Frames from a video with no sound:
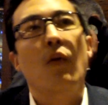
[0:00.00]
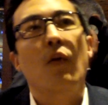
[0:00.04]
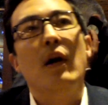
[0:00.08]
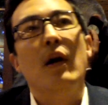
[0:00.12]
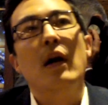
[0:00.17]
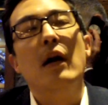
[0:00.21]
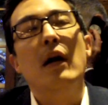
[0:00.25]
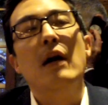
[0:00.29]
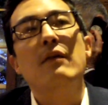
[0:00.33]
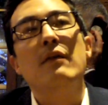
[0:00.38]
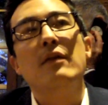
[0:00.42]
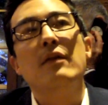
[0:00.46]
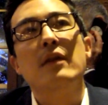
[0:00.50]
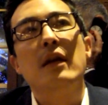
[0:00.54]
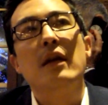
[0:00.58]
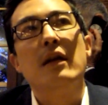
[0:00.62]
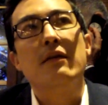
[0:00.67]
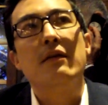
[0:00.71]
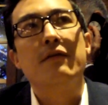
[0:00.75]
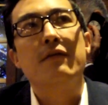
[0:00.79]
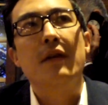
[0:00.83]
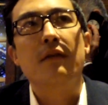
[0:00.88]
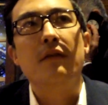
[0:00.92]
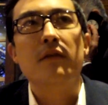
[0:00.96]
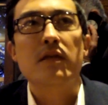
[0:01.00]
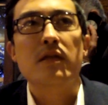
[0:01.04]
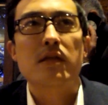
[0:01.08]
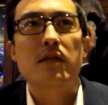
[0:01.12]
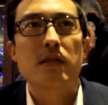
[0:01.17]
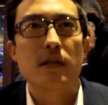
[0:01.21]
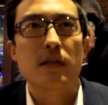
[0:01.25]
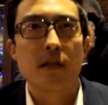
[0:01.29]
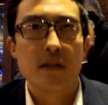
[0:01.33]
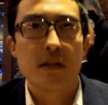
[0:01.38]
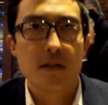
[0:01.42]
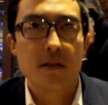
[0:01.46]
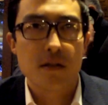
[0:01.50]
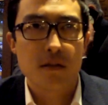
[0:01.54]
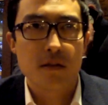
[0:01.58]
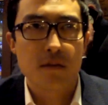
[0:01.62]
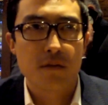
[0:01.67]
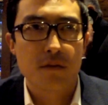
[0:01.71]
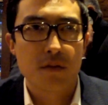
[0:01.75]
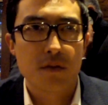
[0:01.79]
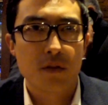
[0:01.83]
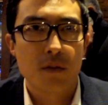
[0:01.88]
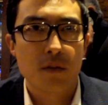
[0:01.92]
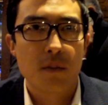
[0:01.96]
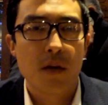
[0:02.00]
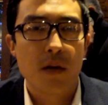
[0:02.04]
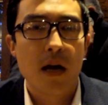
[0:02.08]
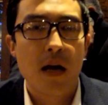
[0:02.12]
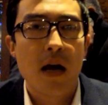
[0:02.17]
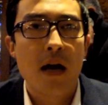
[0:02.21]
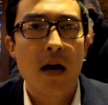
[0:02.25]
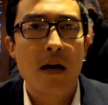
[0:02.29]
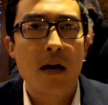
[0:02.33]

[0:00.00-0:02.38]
I have a lot of favorite scenes in the film.